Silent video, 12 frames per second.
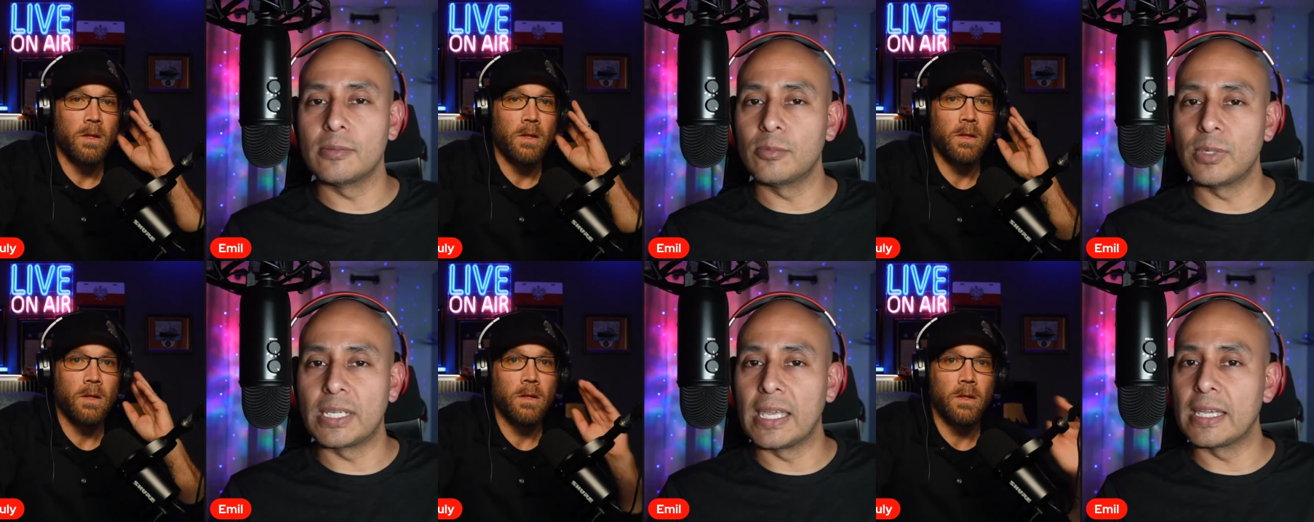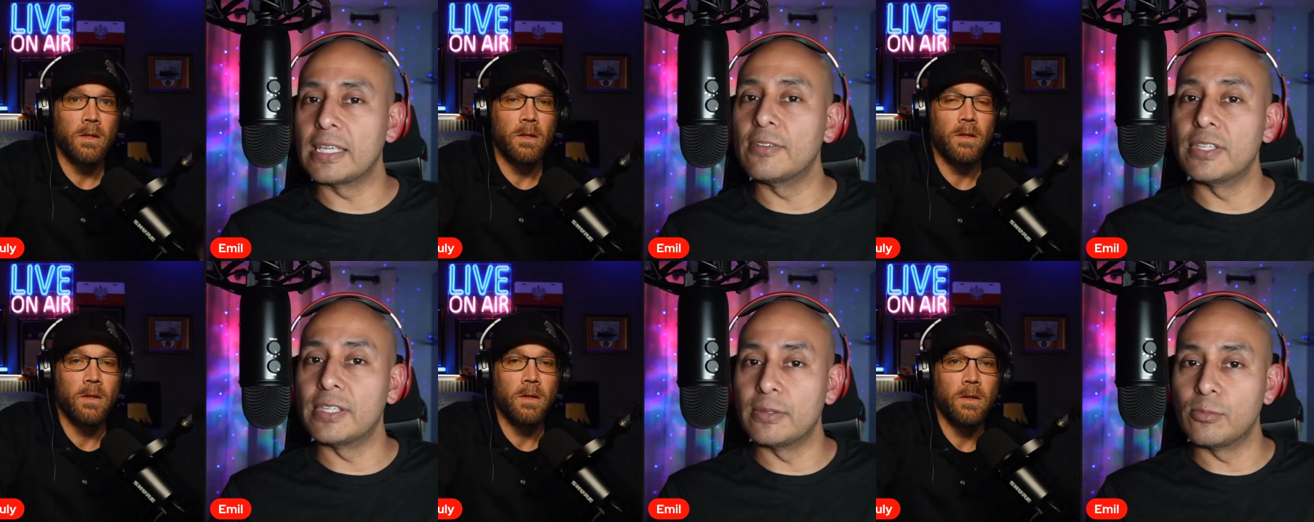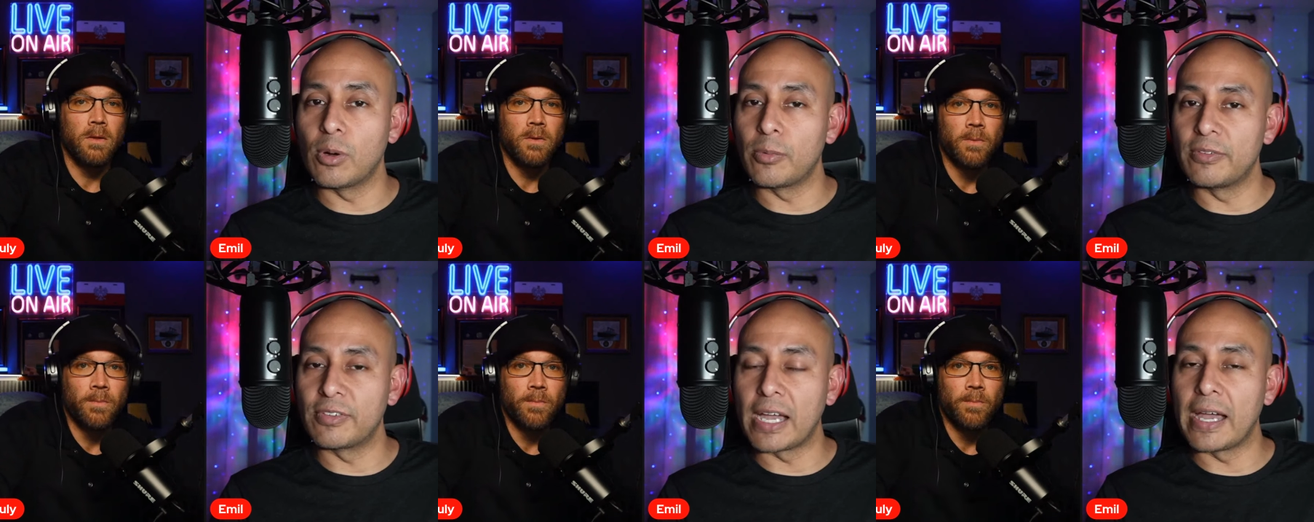Speaker 1: We can't give you the, what
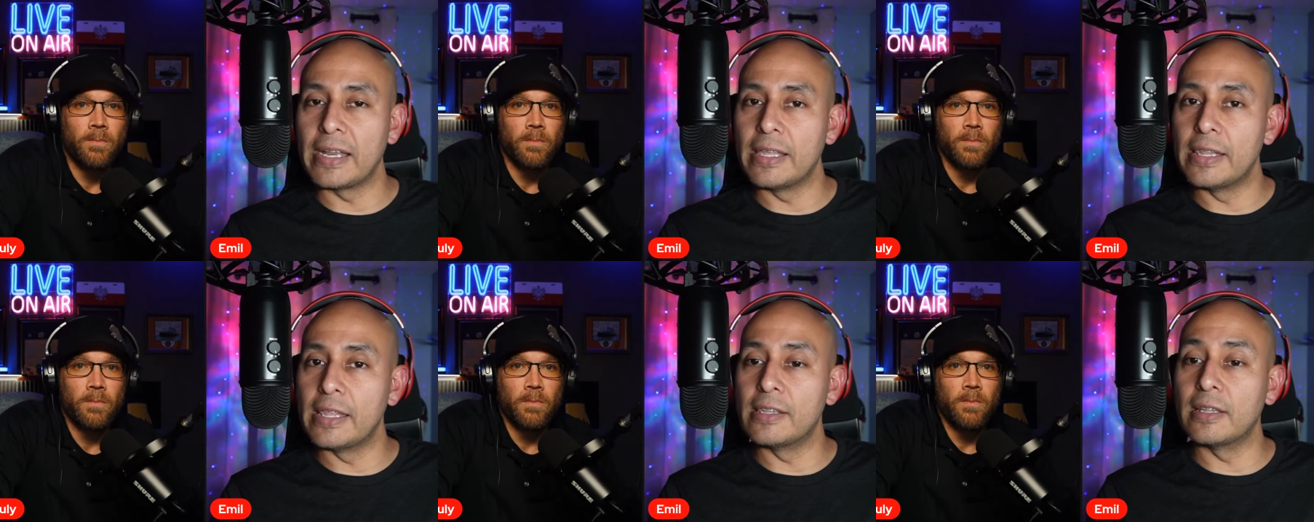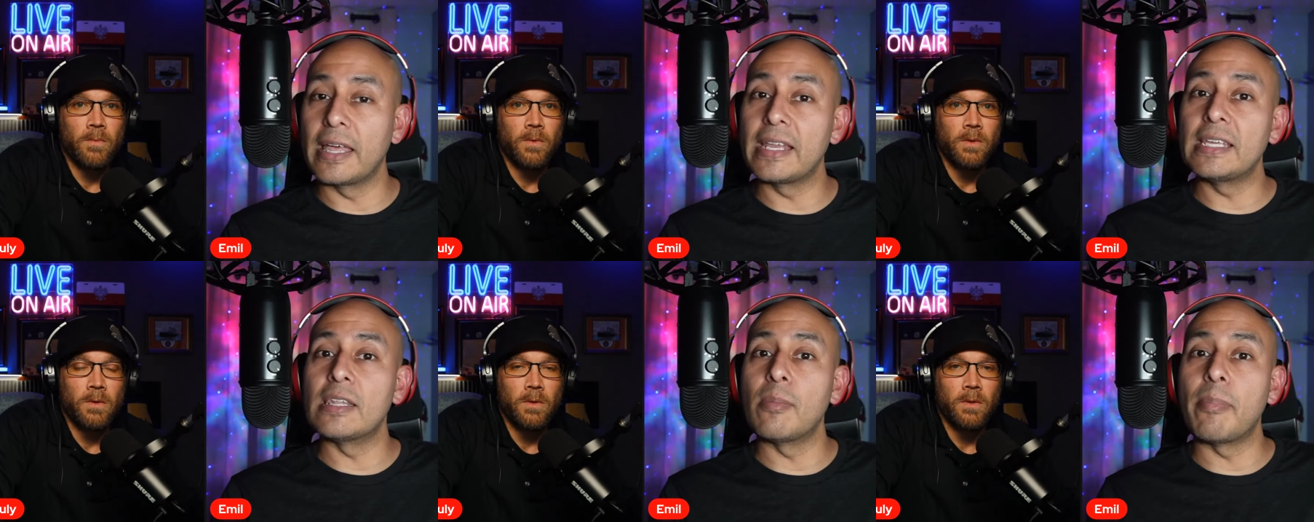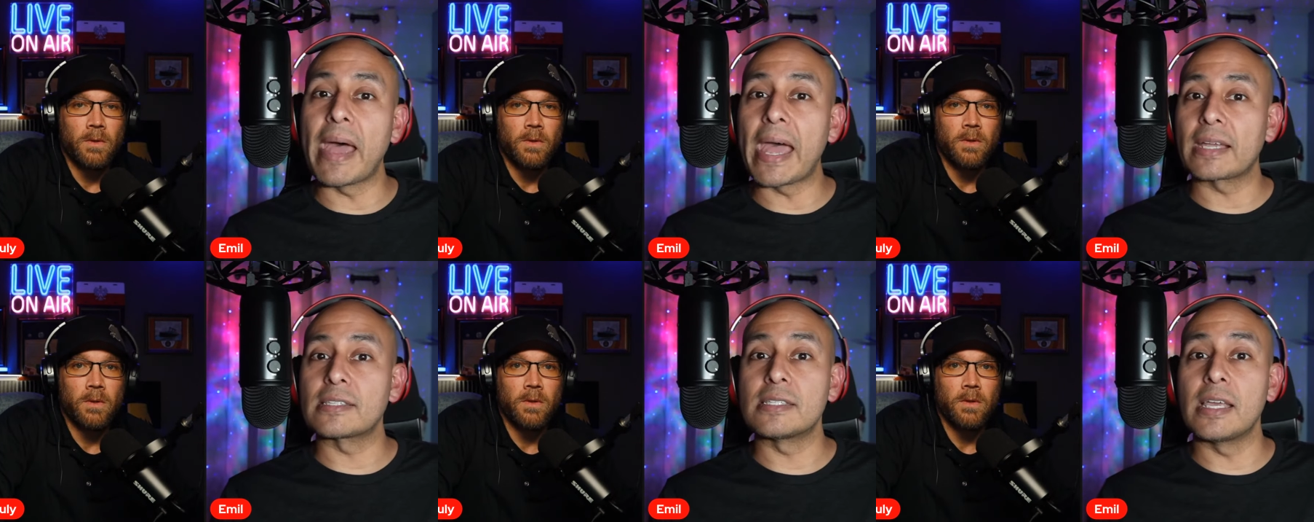we've got. And then the lady in the
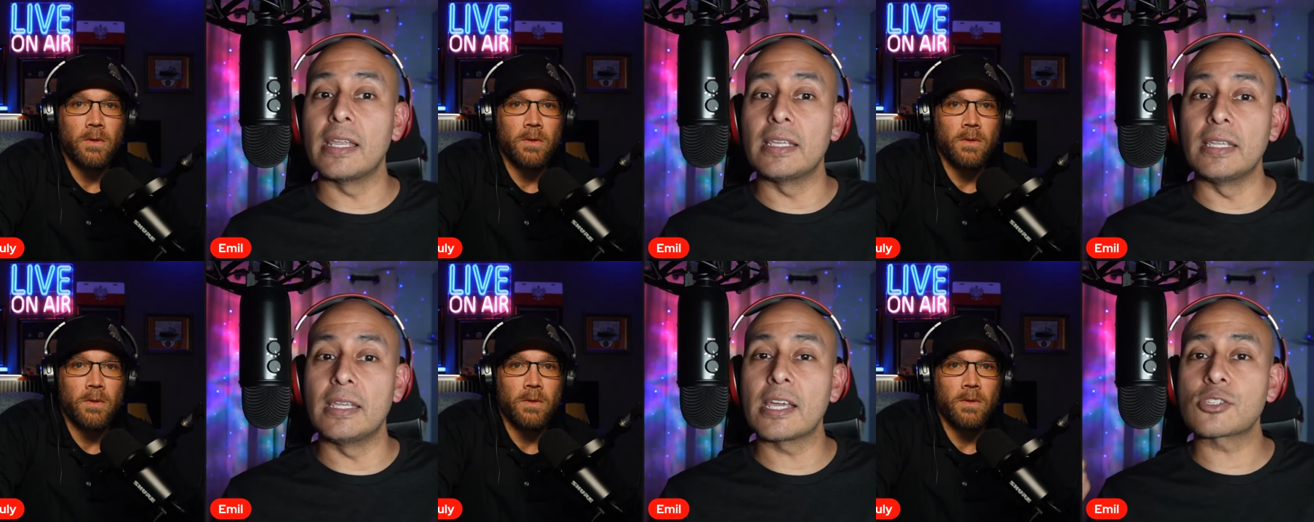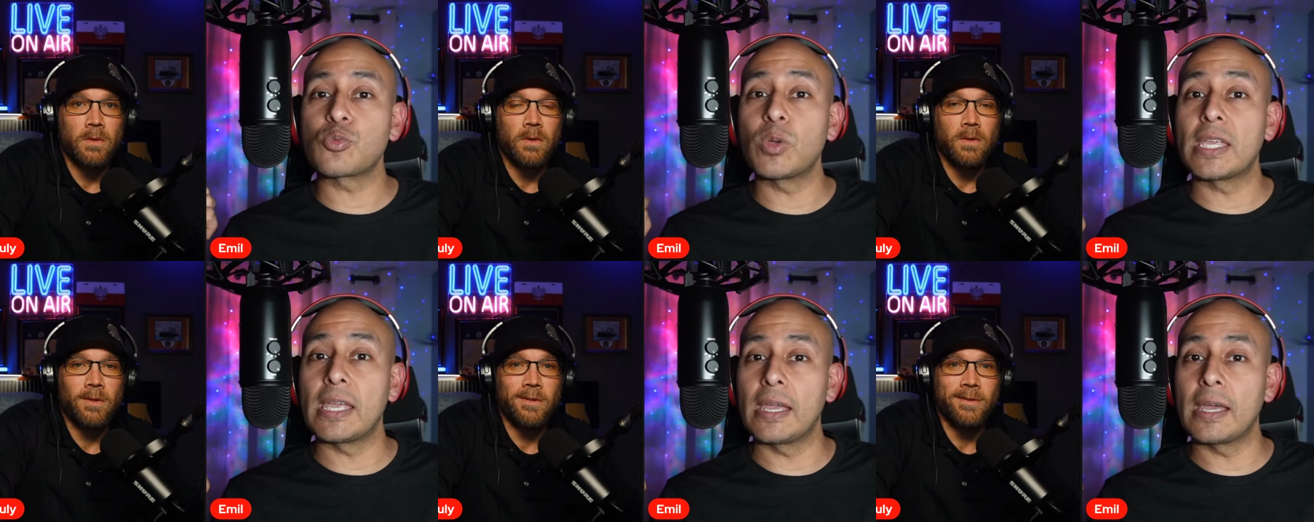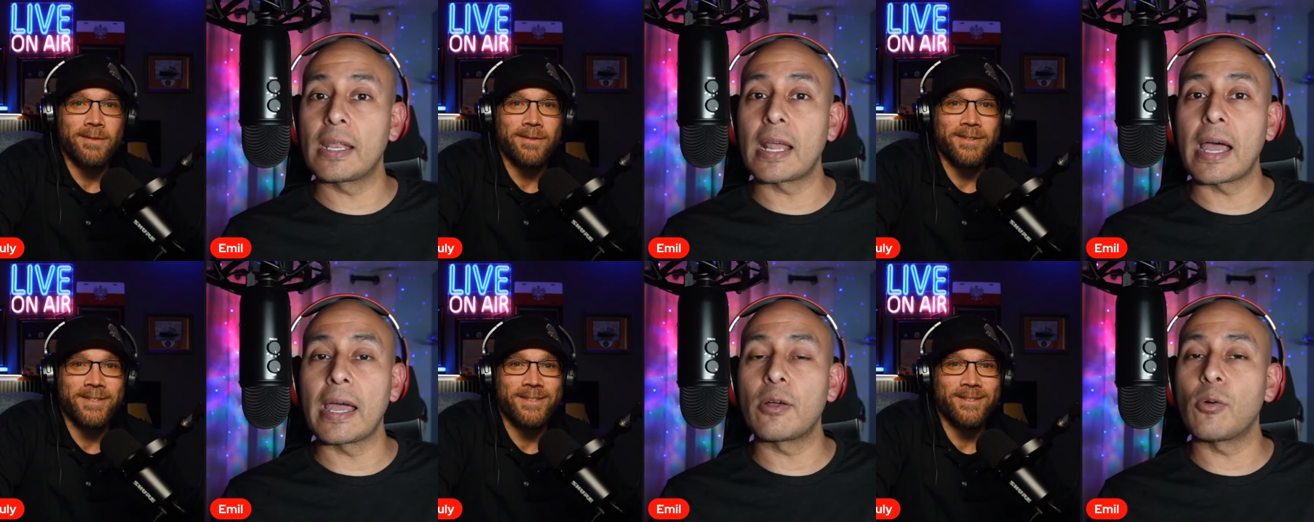back said, yes, we can.
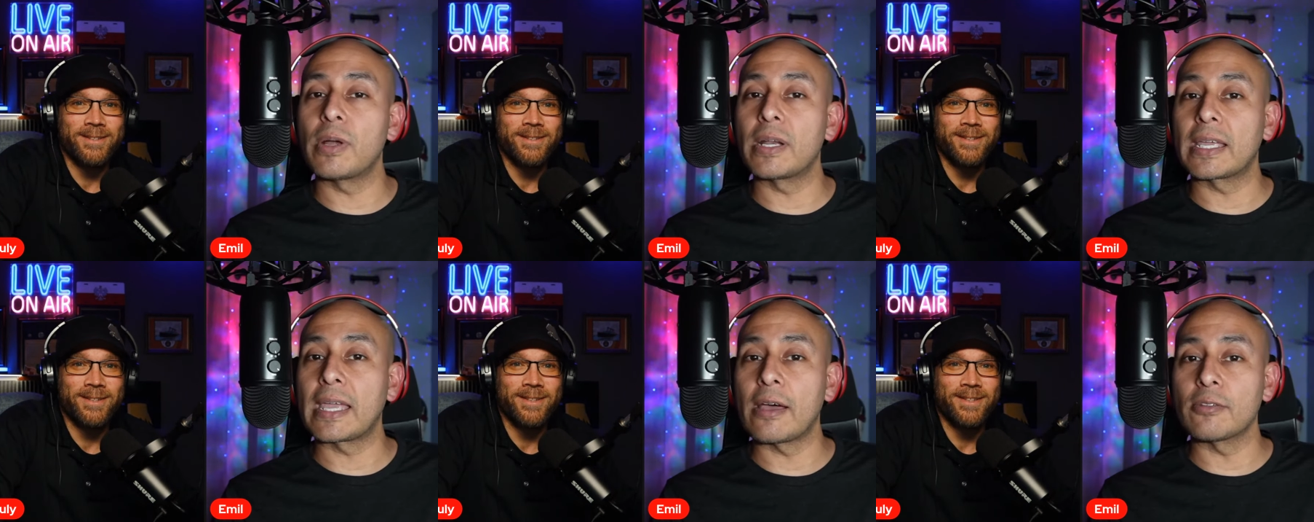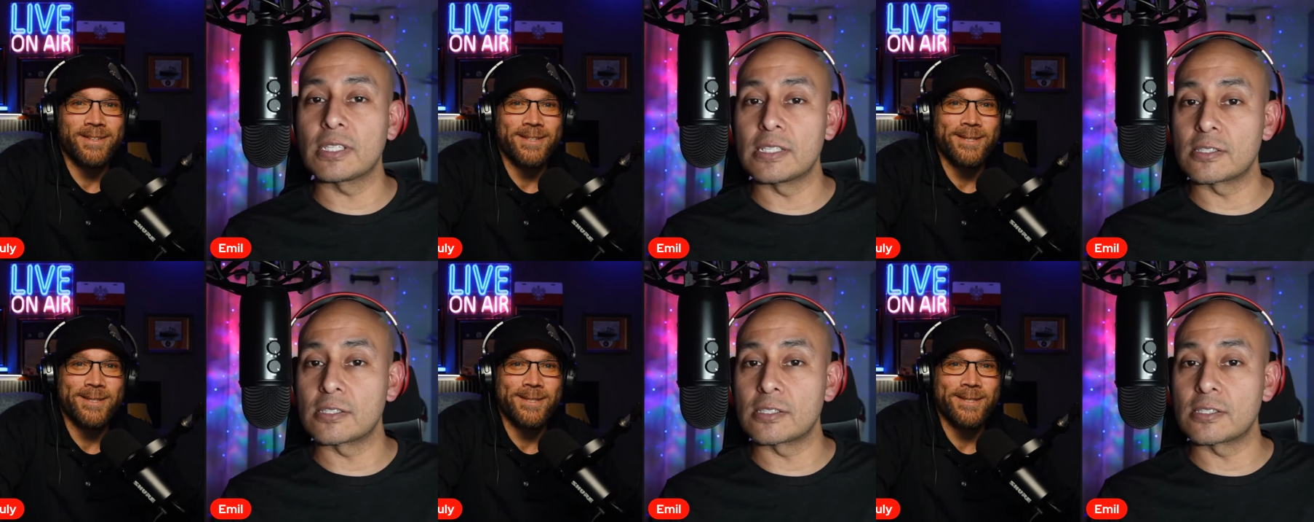I don't want to count these